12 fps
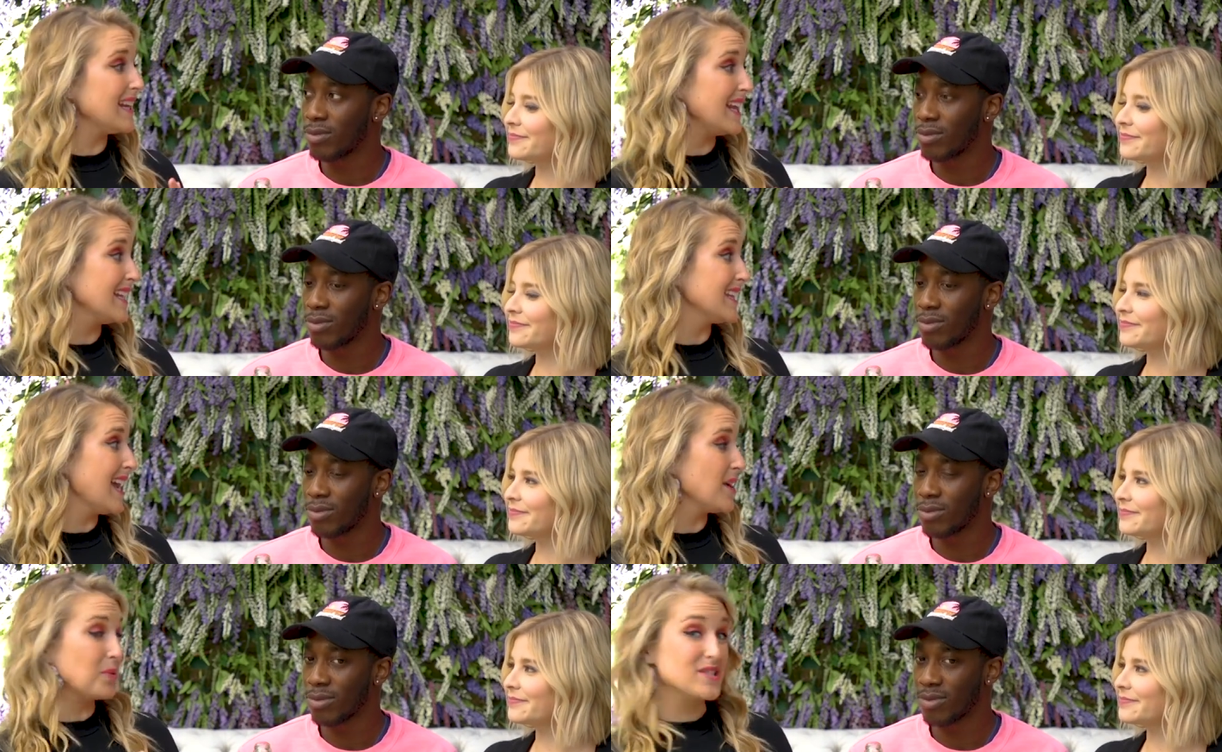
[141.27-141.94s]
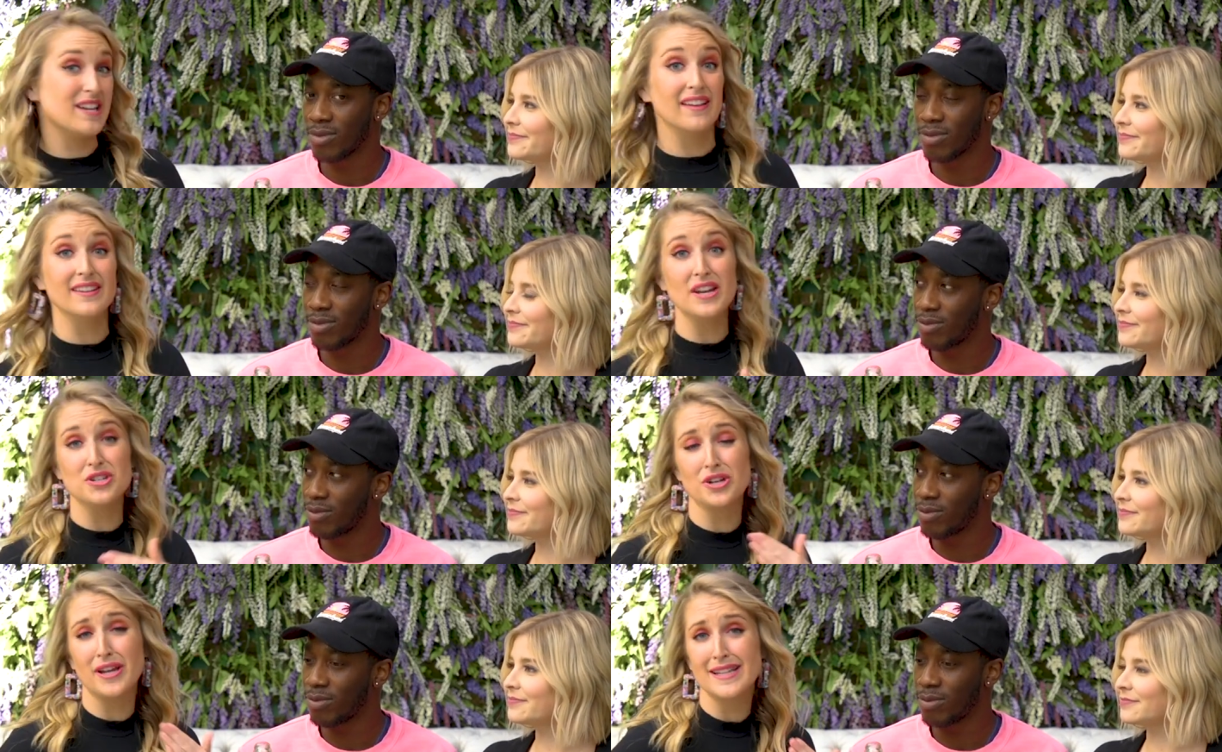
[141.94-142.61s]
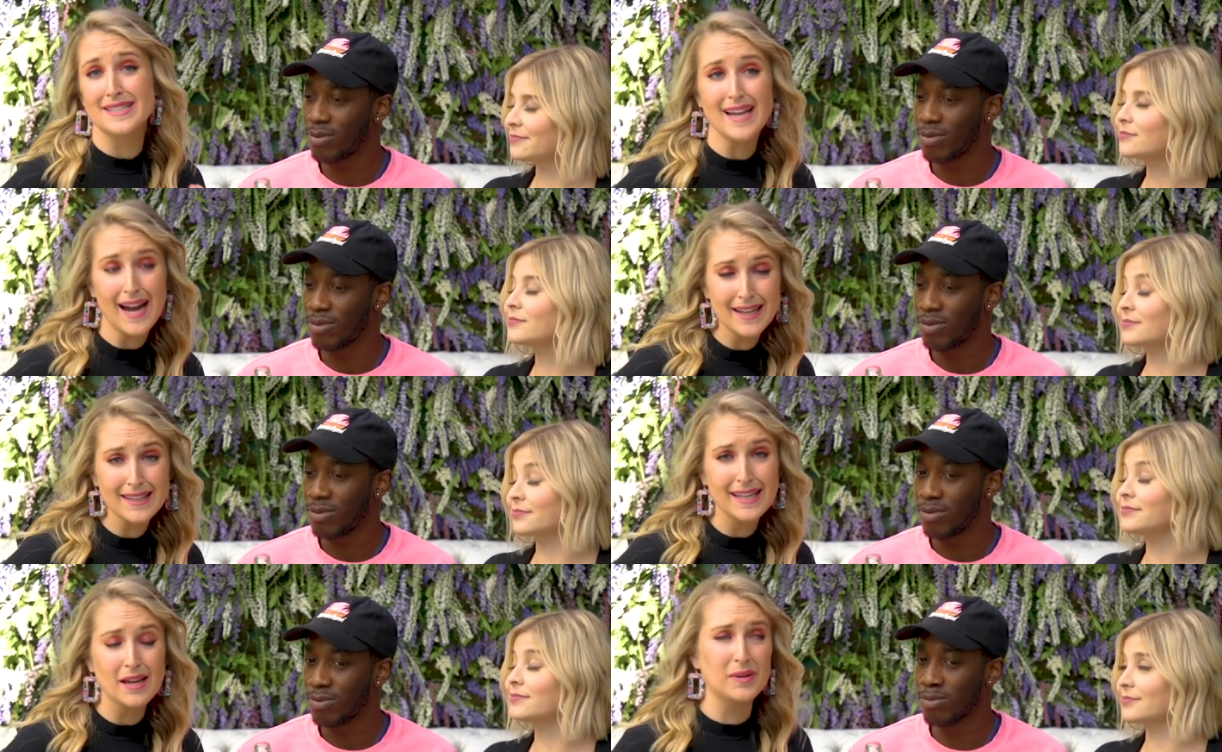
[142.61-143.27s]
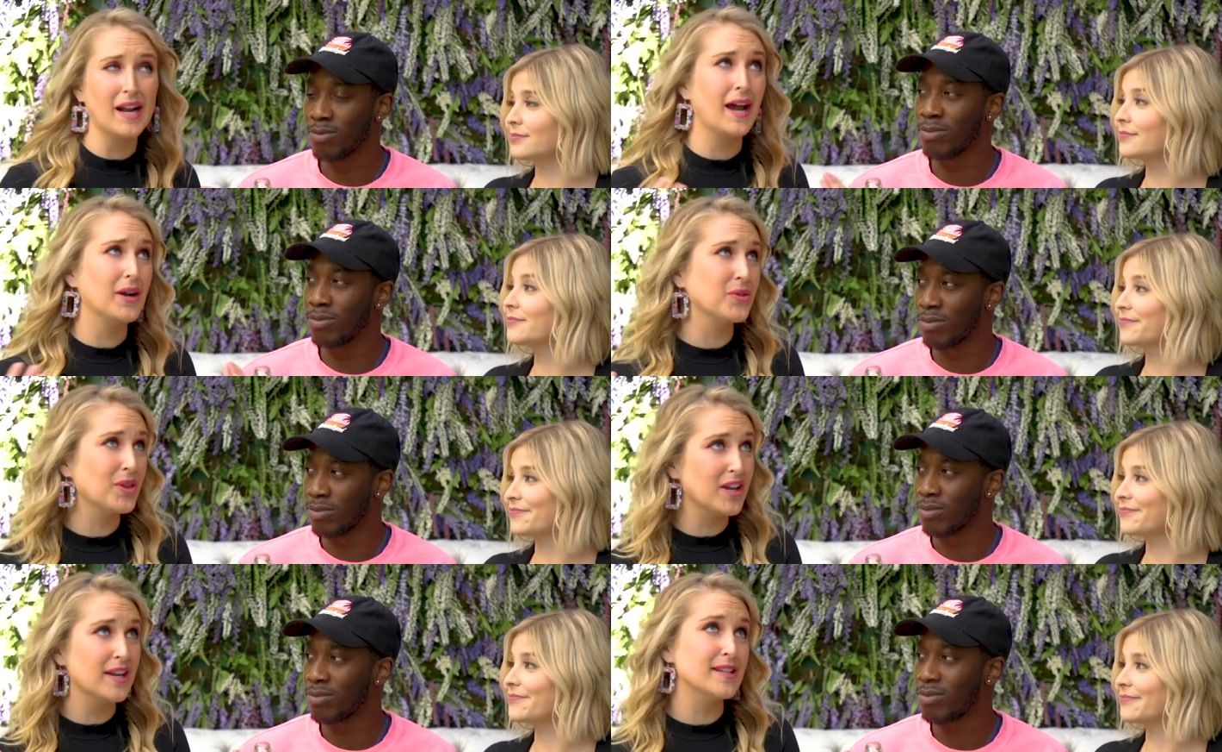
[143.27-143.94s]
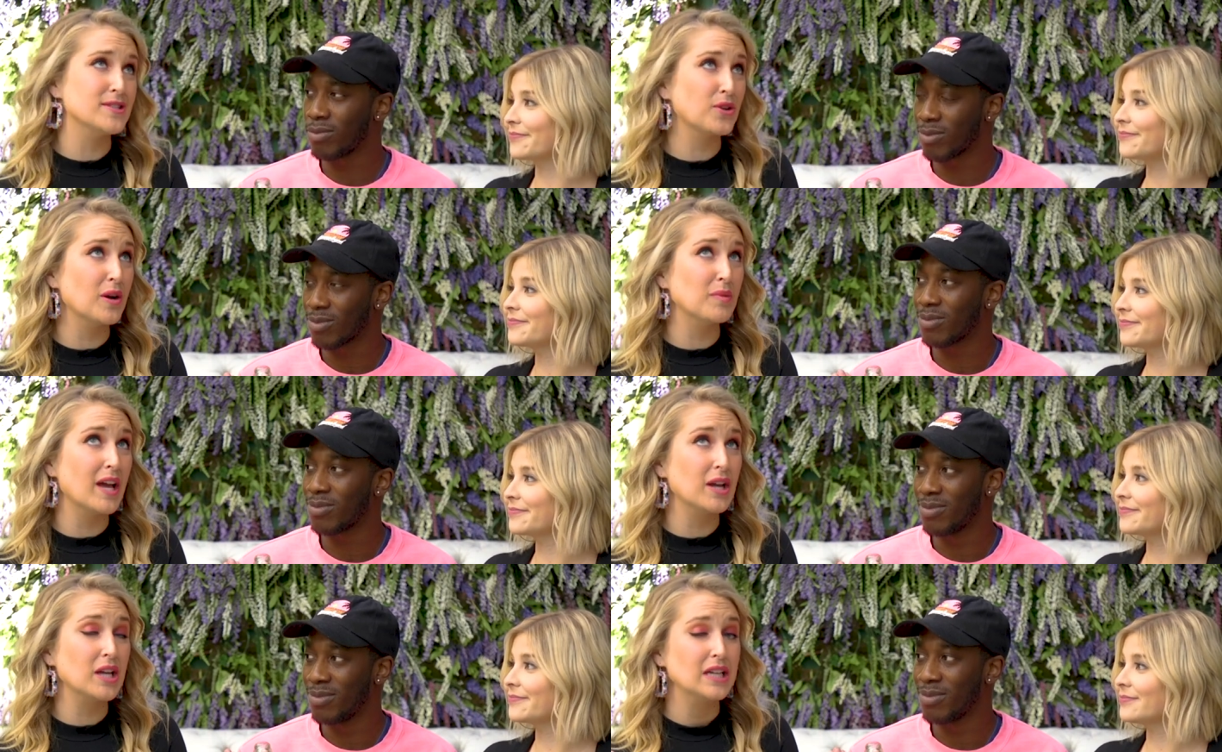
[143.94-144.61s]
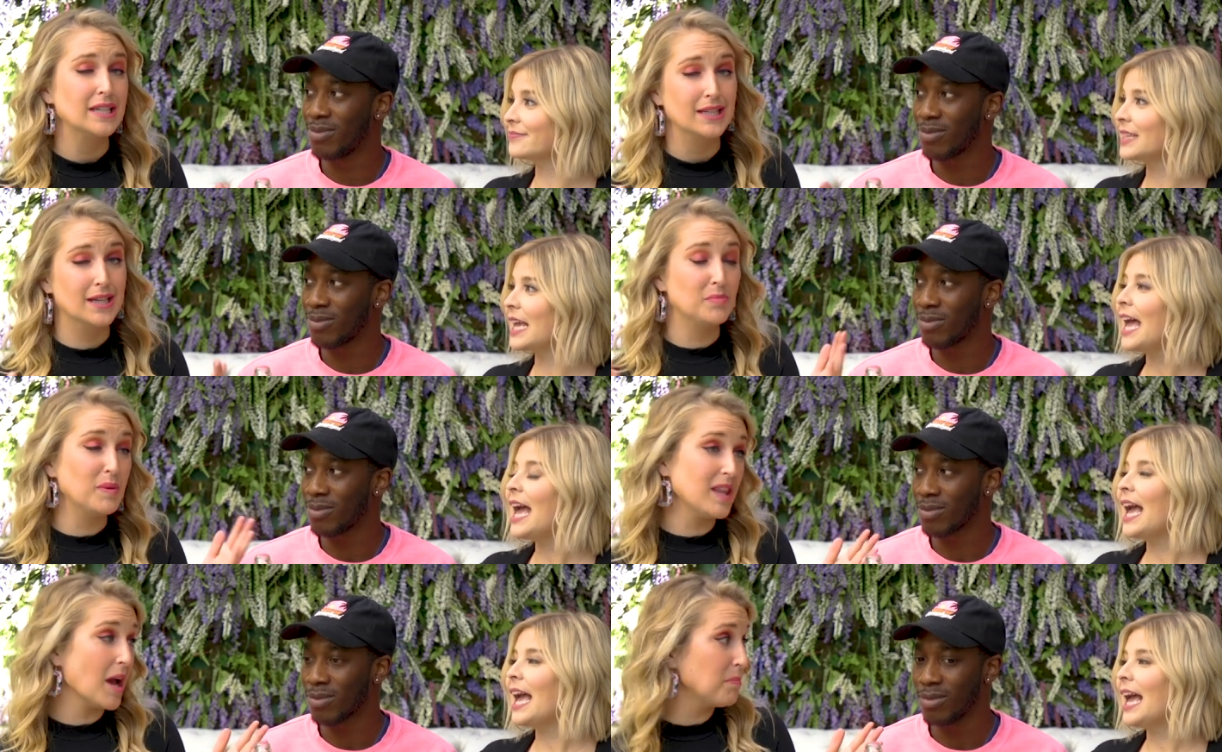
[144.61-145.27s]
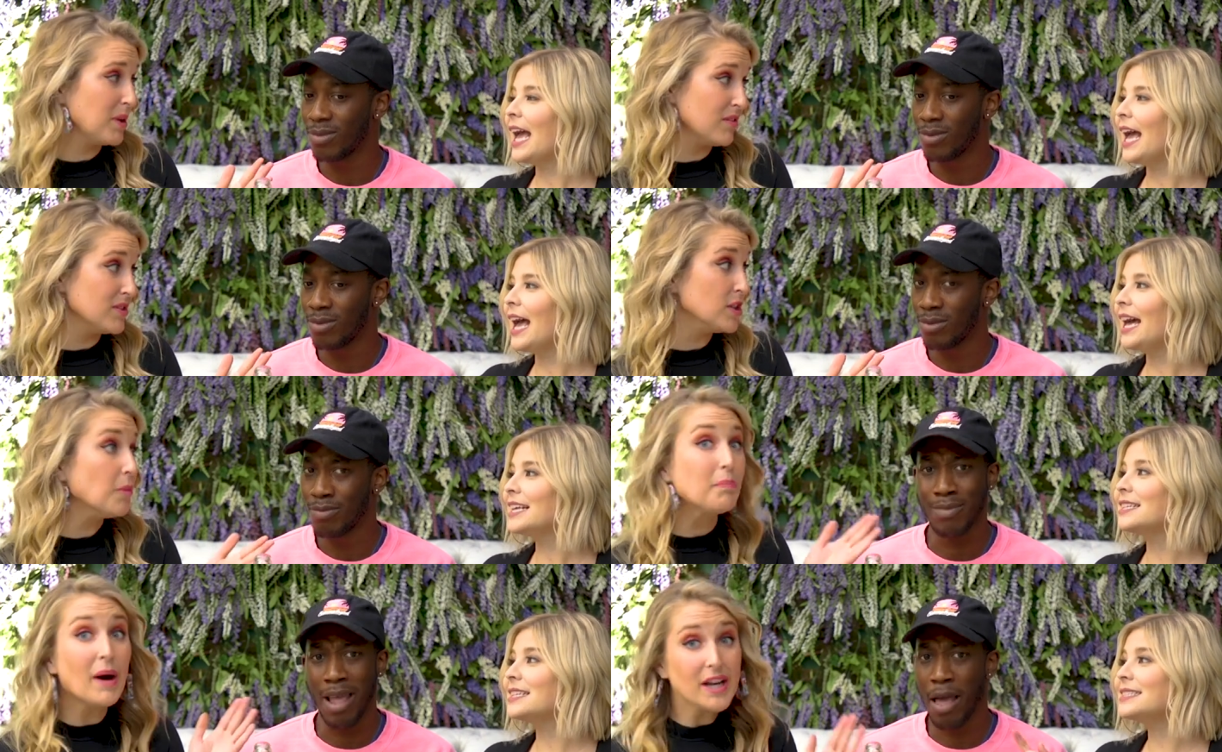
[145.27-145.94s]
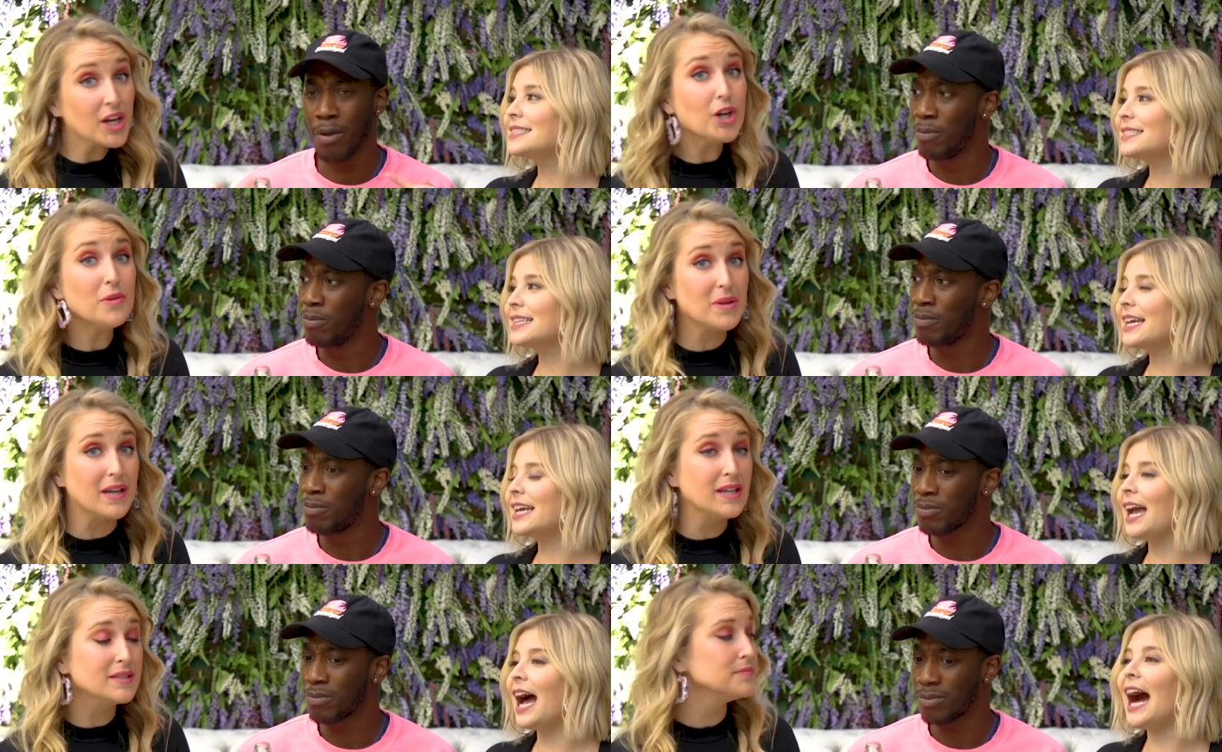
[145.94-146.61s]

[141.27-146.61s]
Speaker 1: it in like retaliation against Kylie? I mean, mm. I don't mm. think an Instagram like could be that big of a deal, but it could see, be.